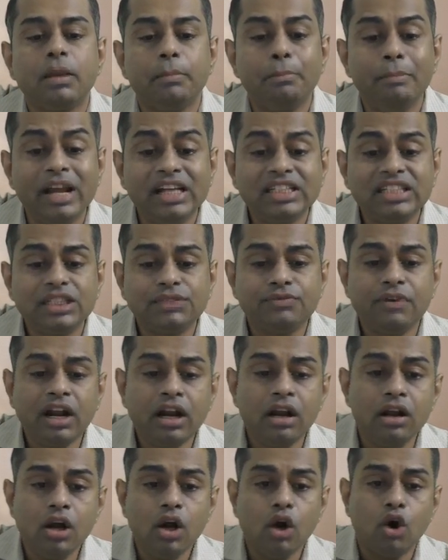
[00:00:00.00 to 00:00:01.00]
Basis
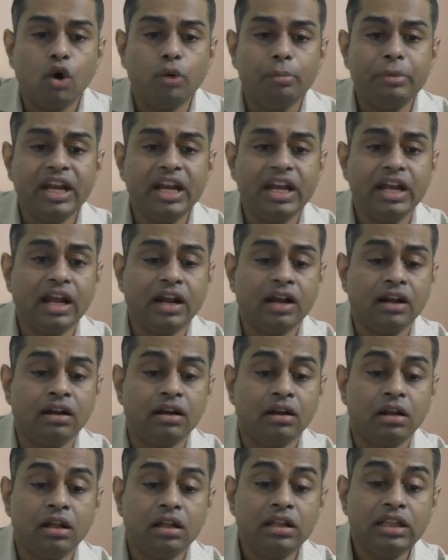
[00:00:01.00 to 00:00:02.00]
for
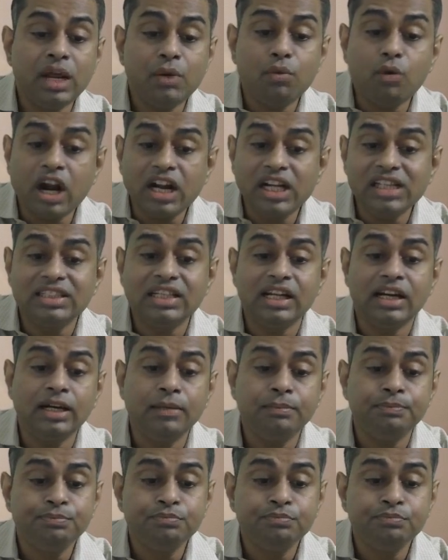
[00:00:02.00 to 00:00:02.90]
opinion. Then what is the